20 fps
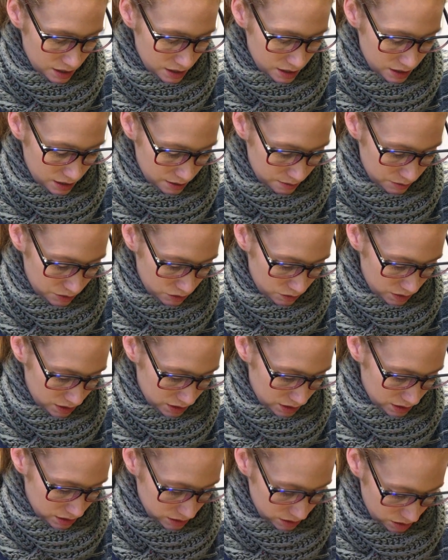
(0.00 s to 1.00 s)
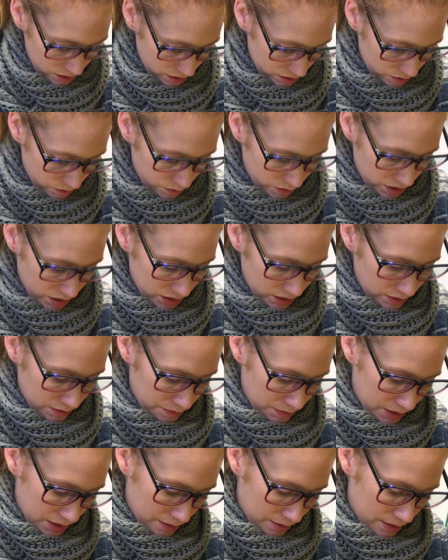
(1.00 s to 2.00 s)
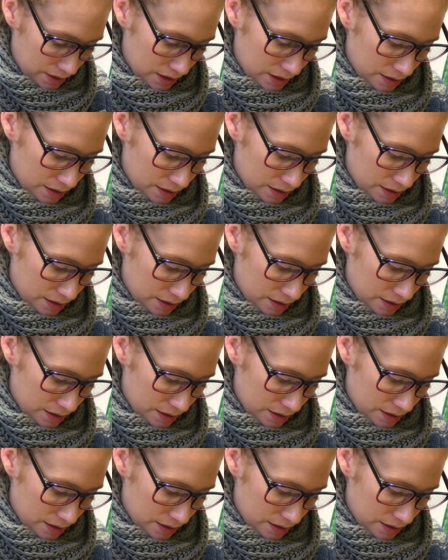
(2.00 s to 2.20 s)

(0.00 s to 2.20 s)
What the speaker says: And I'm doing this all at once, but